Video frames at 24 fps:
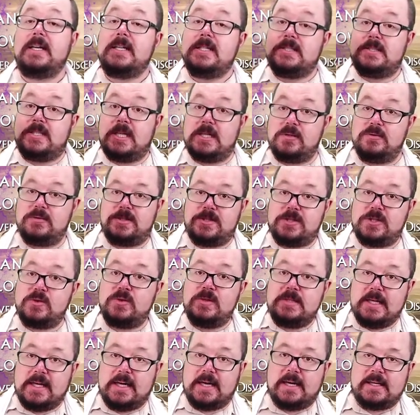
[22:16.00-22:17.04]
Don't do
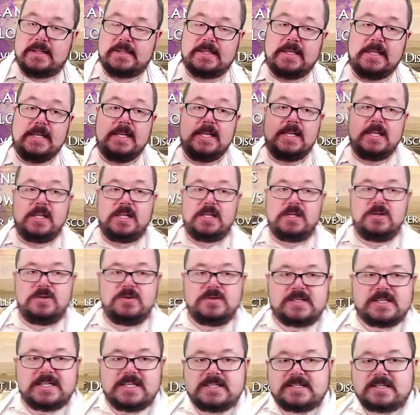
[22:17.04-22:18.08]
that.
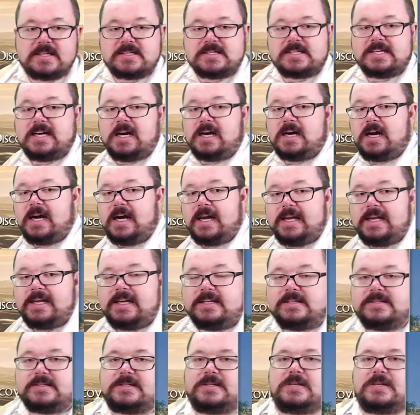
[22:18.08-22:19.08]
Use these as guides